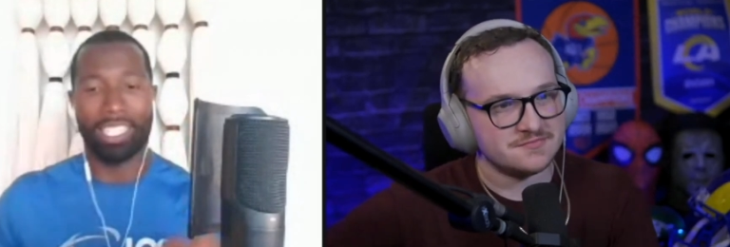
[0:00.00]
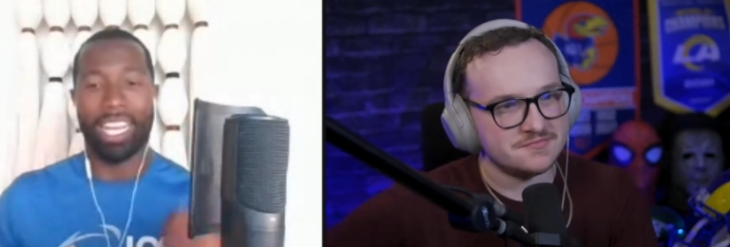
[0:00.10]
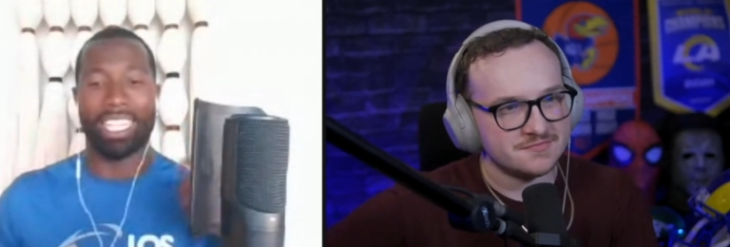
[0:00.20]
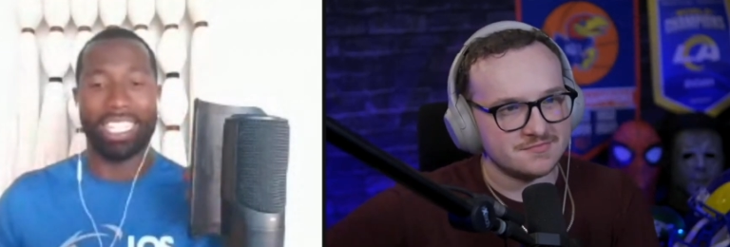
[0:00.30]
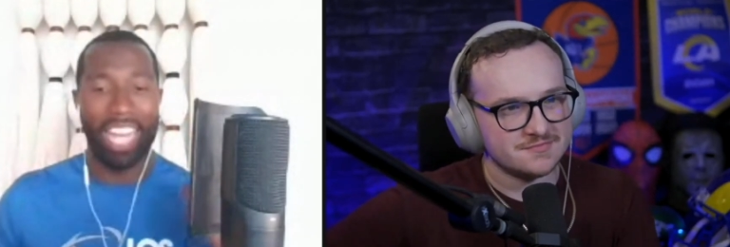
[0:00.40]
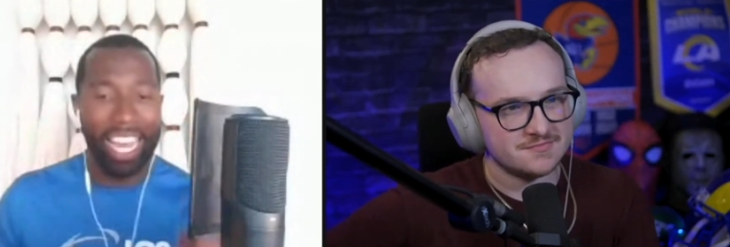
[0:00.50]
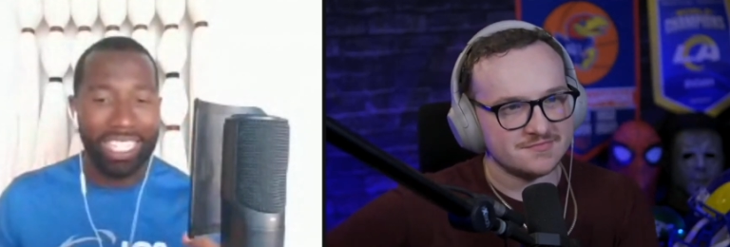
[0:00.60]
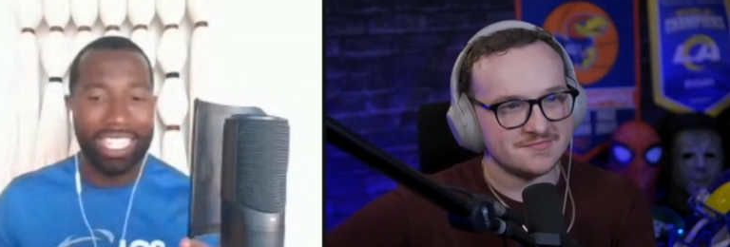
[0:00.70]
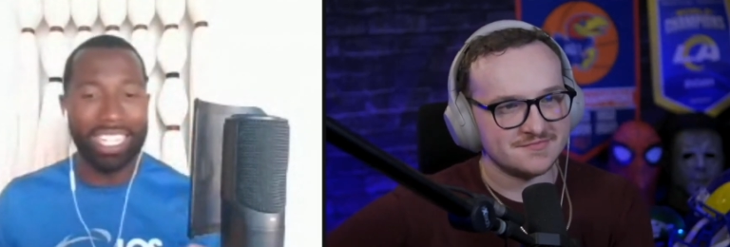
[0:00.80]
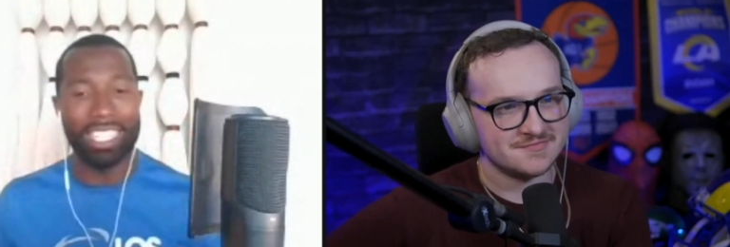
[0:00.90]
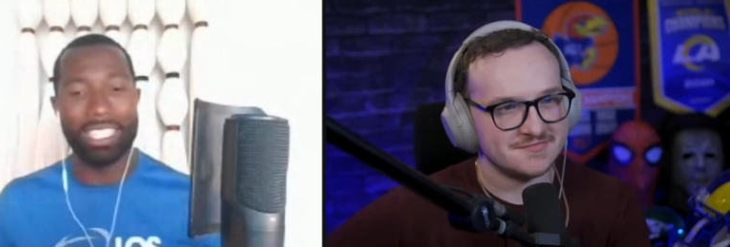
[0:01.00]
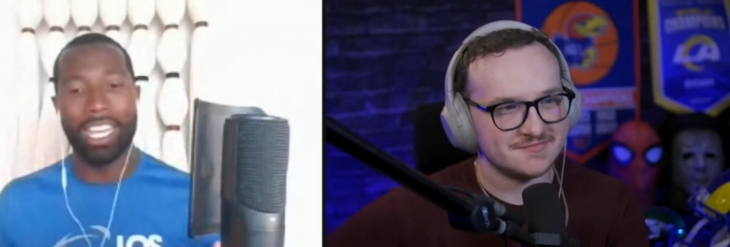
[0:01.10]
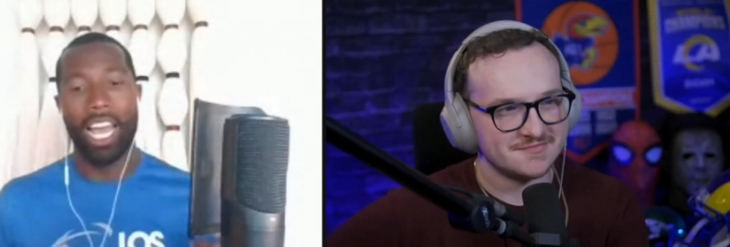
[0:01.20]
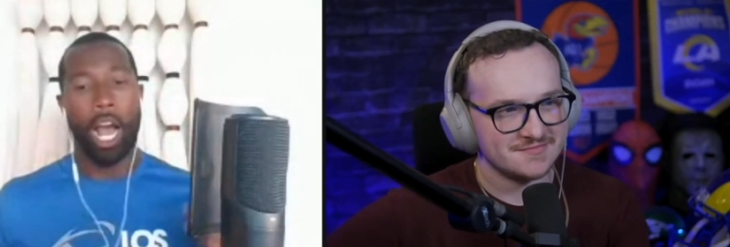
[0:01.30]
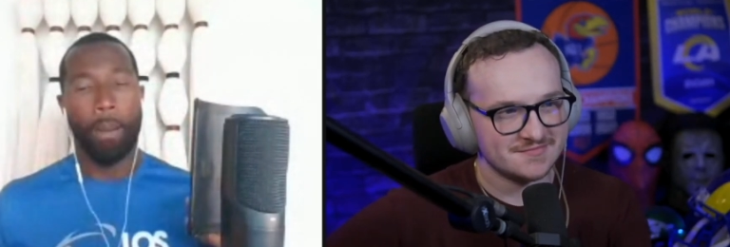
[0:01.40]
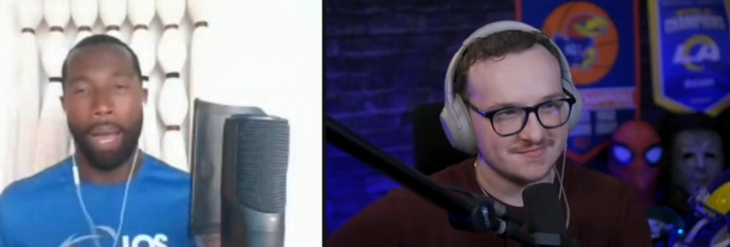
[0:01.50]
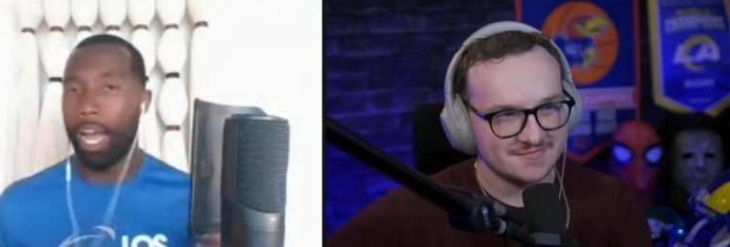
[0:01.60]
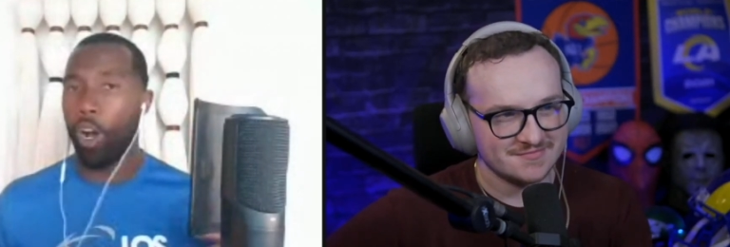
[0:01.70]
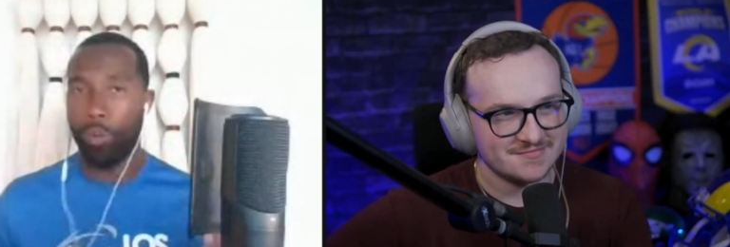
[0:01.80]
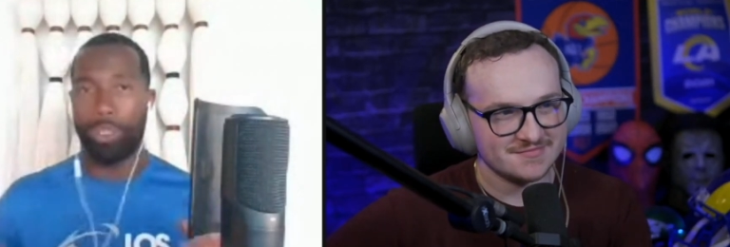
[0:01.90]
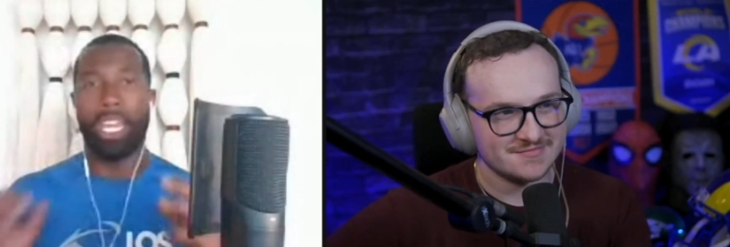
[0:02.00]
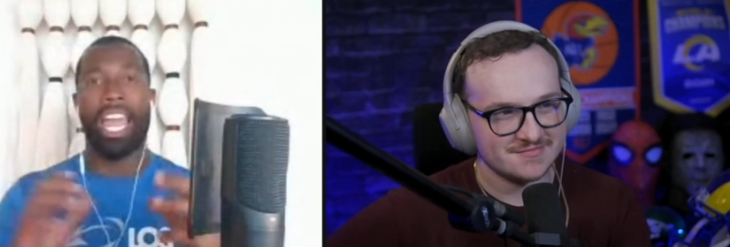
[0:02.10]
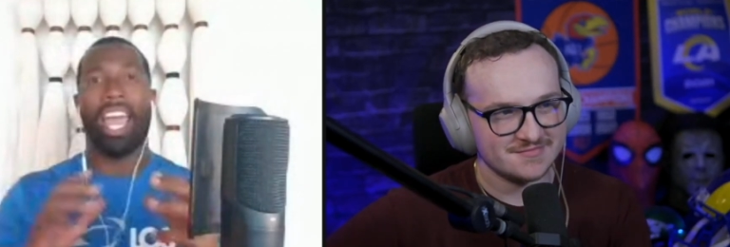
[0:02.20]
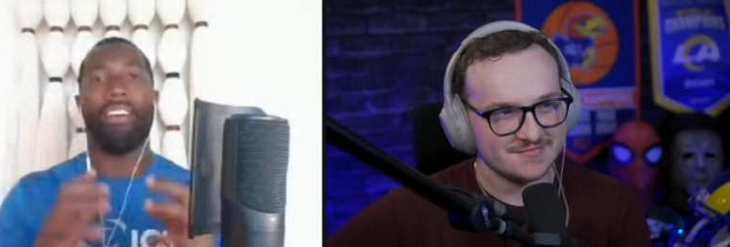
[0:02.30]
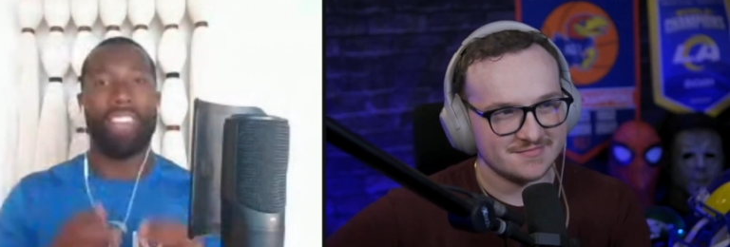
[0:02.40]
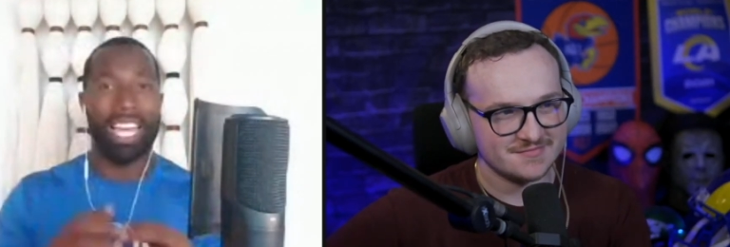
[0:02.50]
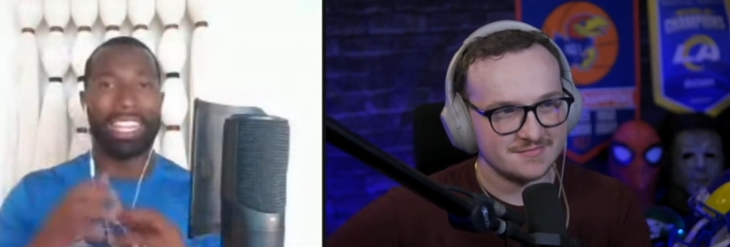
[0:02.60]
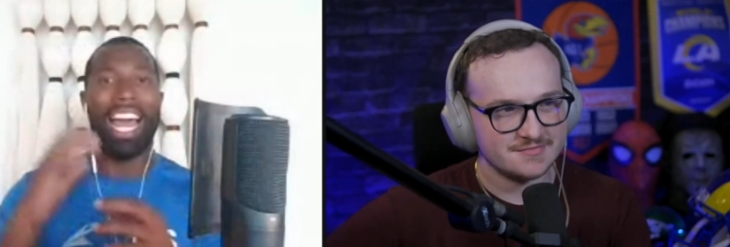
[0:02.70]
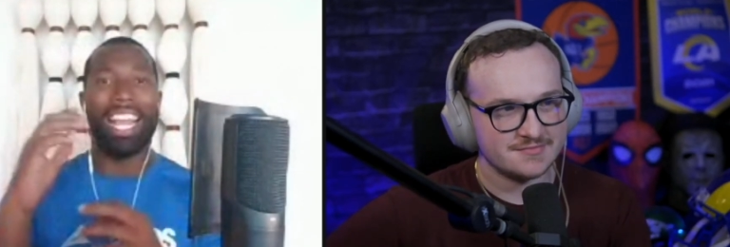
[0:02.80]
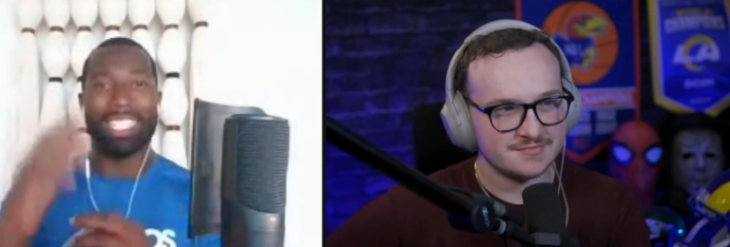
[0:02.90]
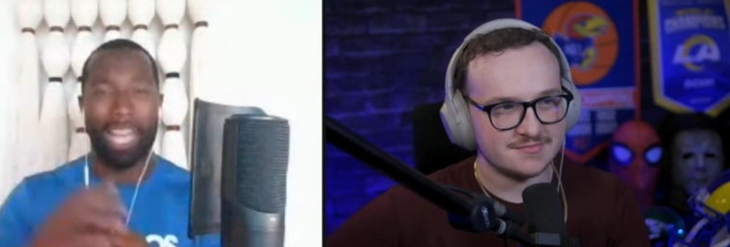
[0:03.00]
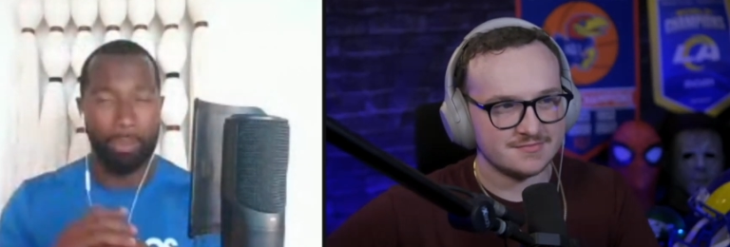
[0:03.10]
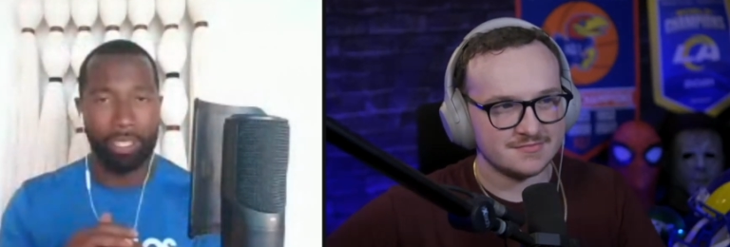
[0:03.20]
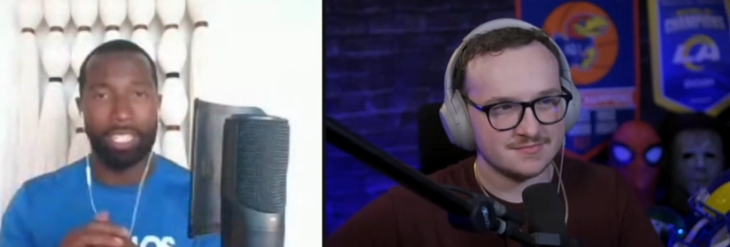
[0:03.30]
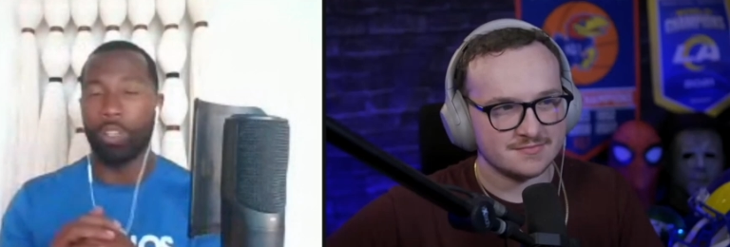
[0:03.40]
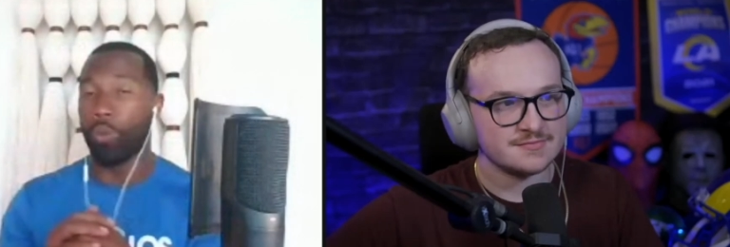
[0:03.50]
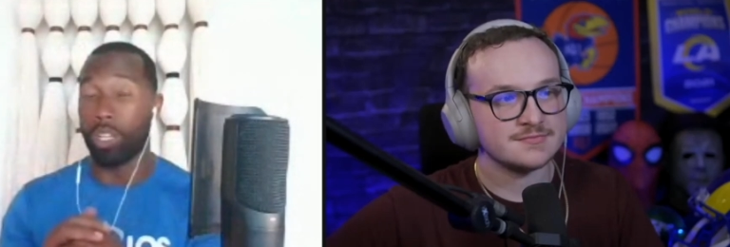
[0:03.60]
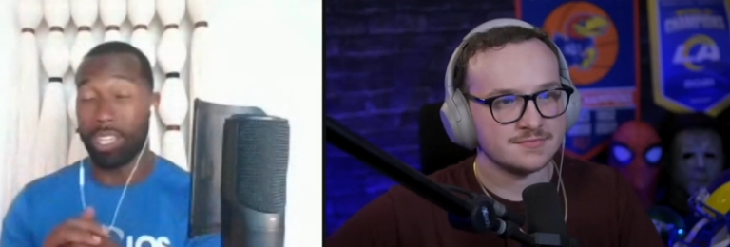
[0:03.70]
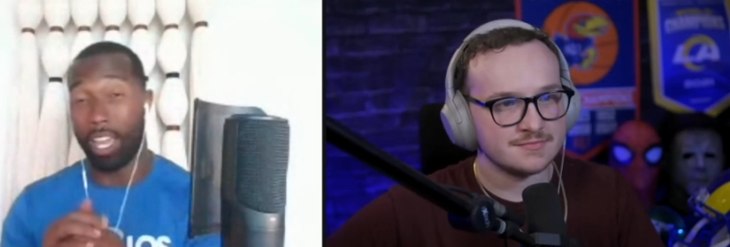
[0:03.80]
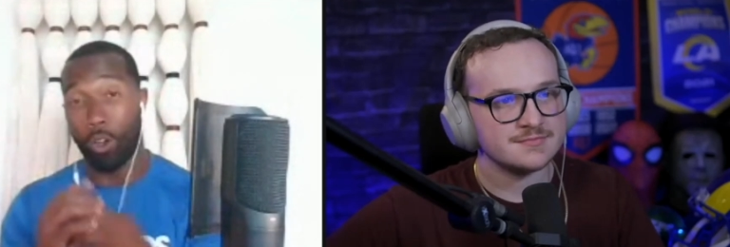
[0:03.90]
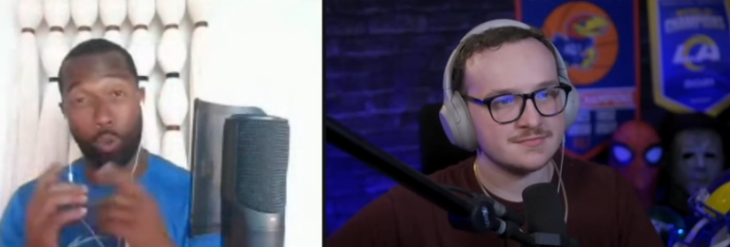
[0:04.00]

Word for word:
Speaker 1: it's like the Texans. Um, I hope they have that Lions type of season where it's like,